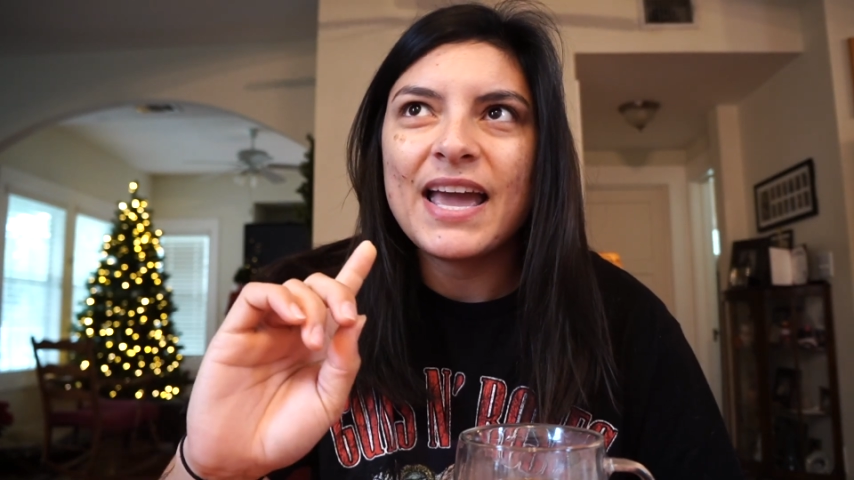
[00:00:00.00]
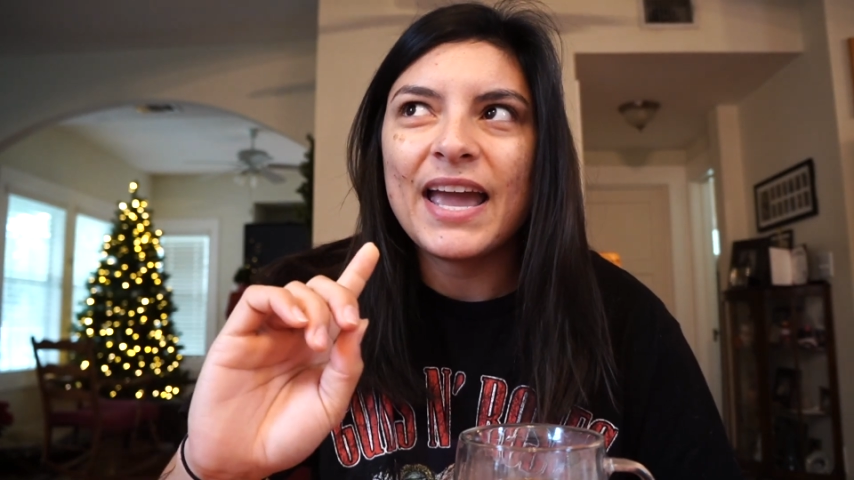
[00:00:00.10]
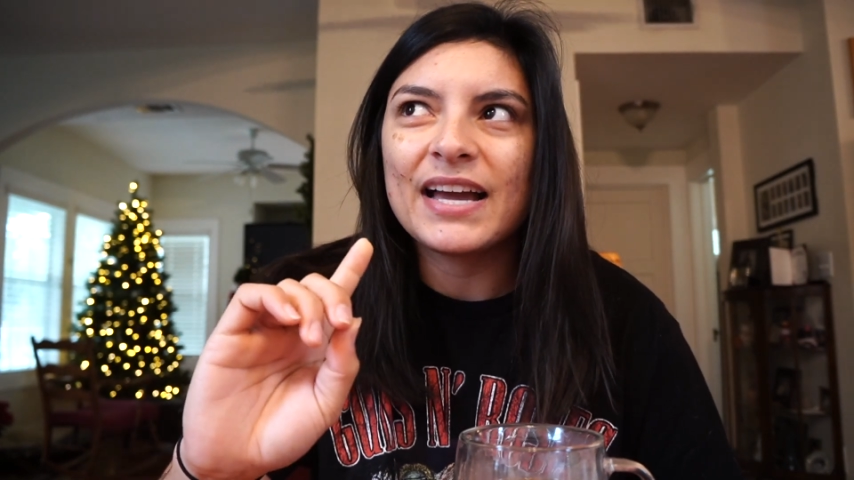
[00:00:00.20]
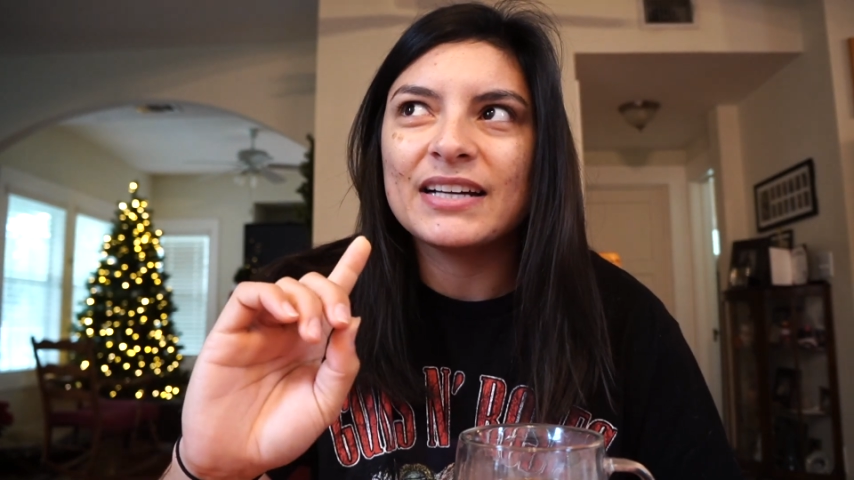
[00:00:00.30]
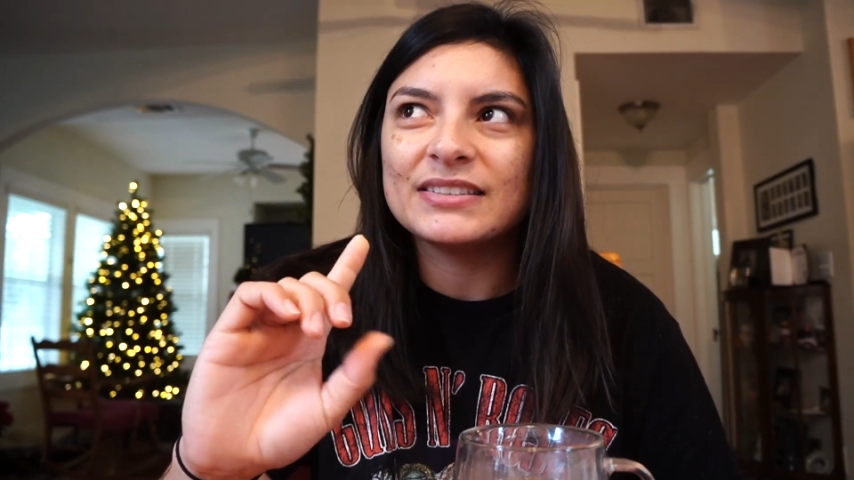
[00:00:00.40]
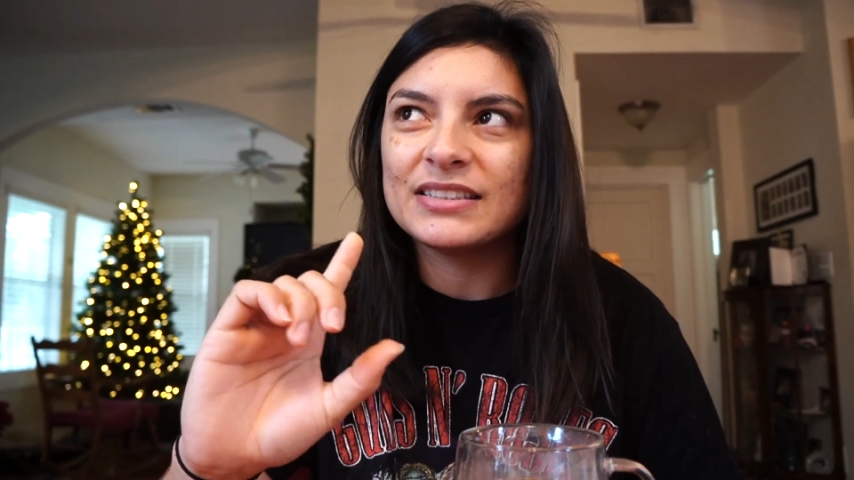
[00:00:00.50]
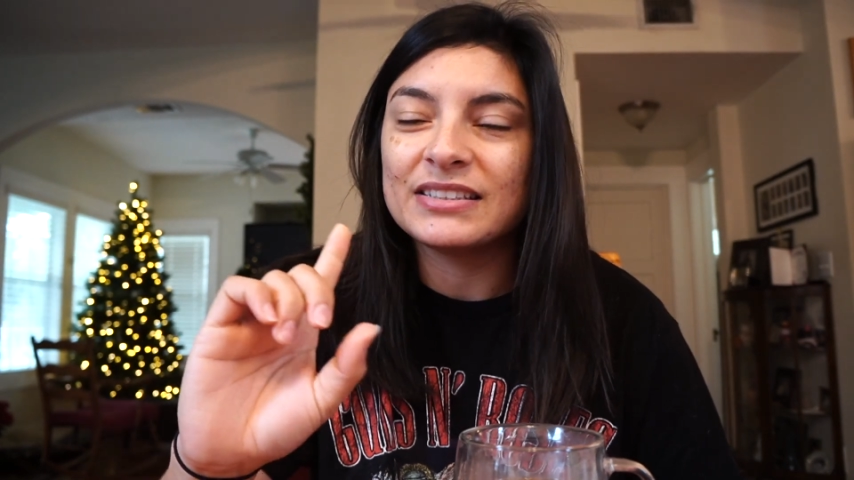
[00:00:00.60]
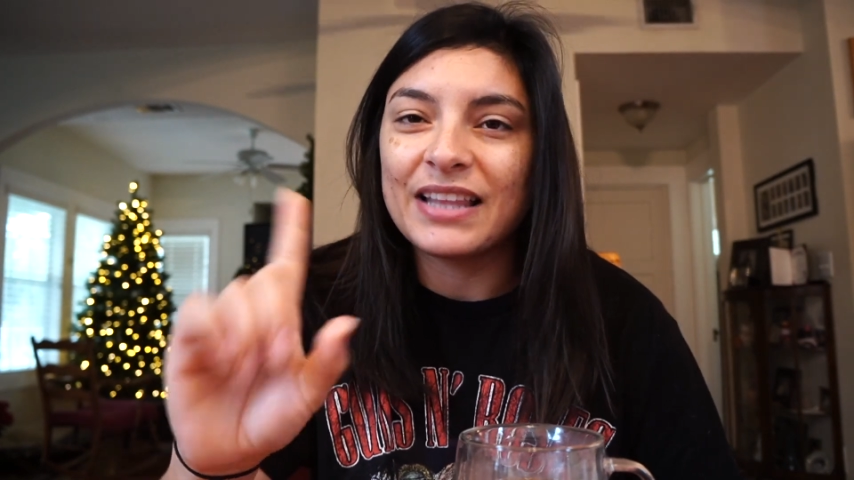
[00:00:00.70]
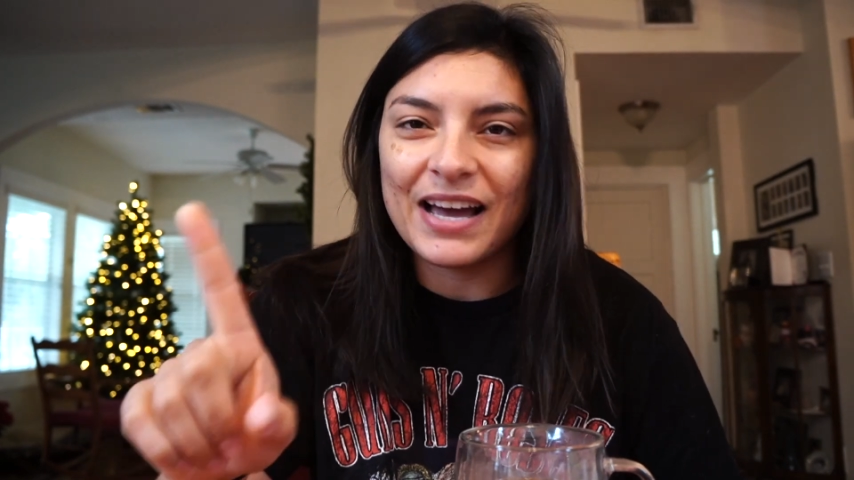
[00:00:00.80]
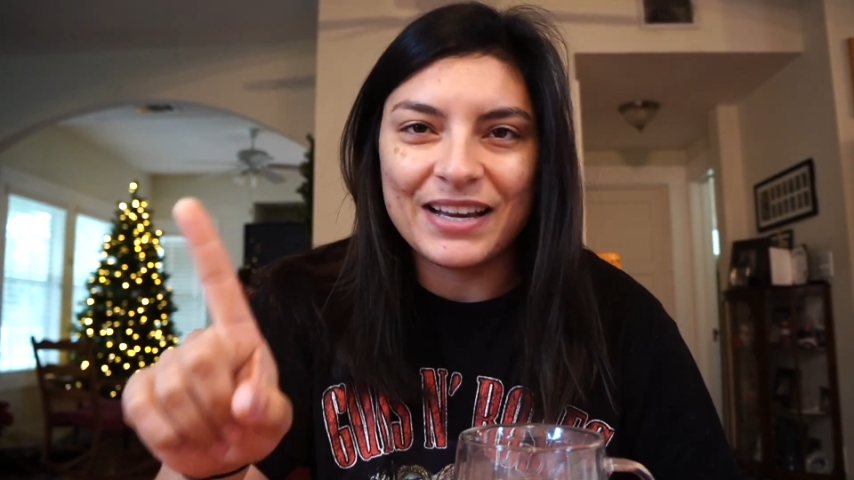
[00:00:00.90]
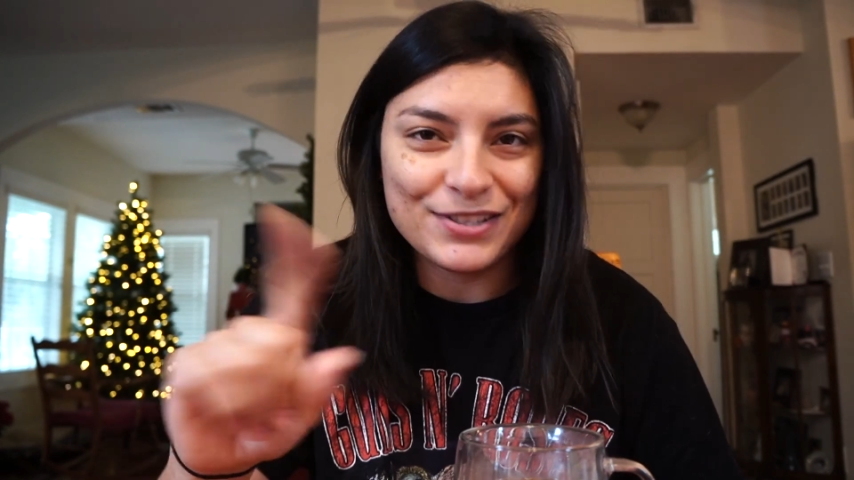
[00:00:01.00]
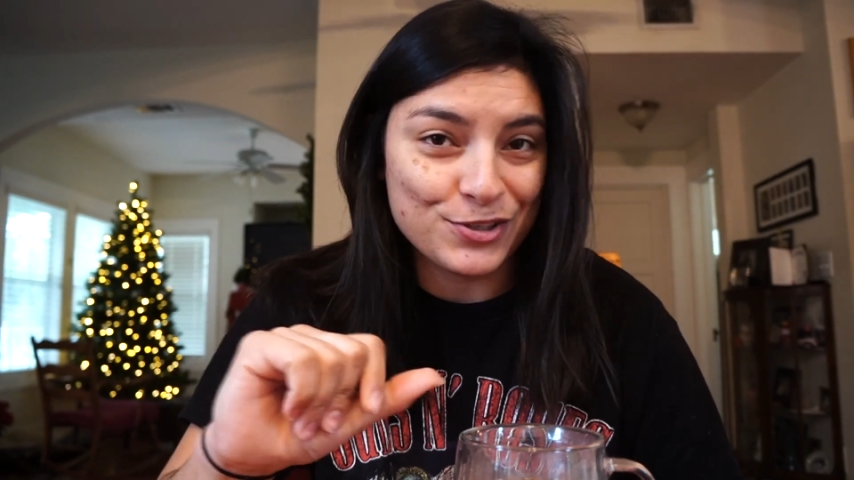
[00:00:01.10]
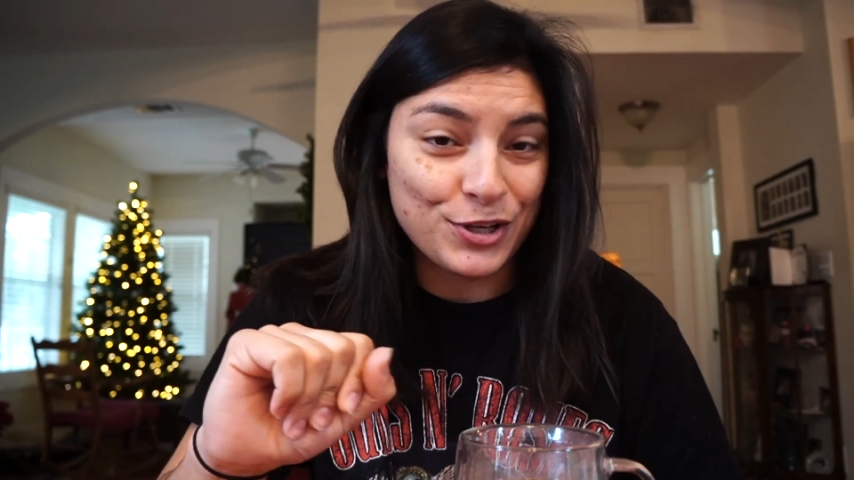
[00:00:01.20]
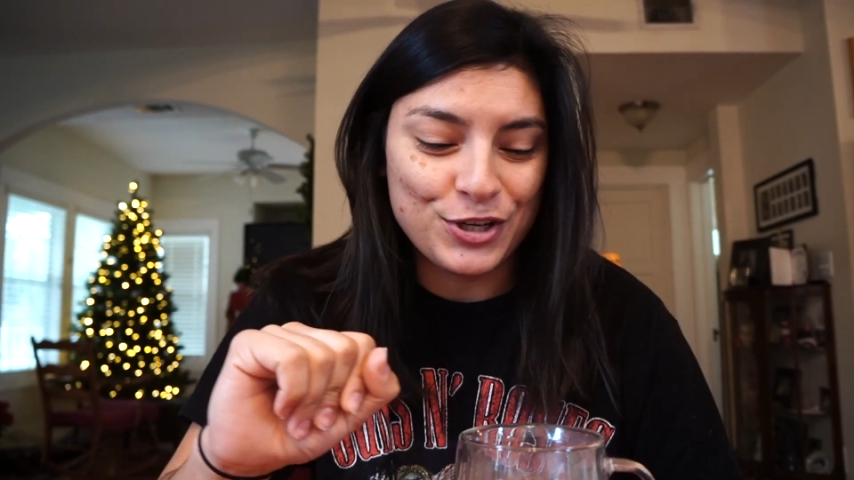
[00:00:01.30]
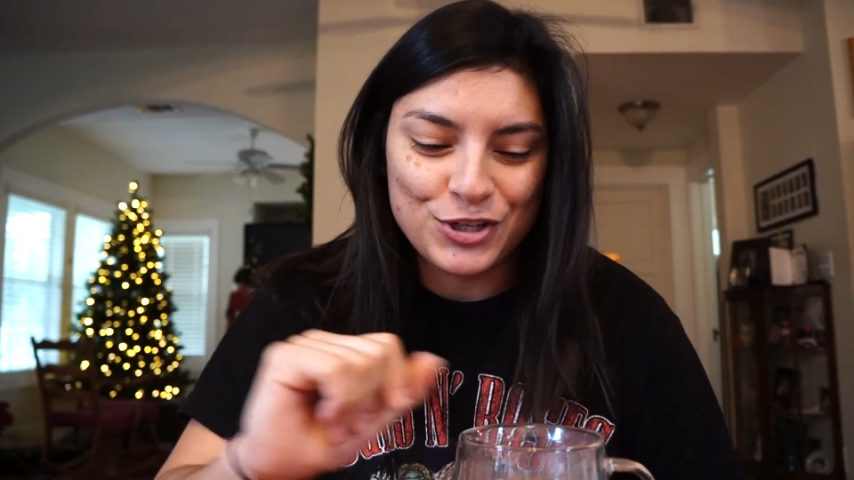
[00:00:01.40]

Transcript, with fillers: and that is going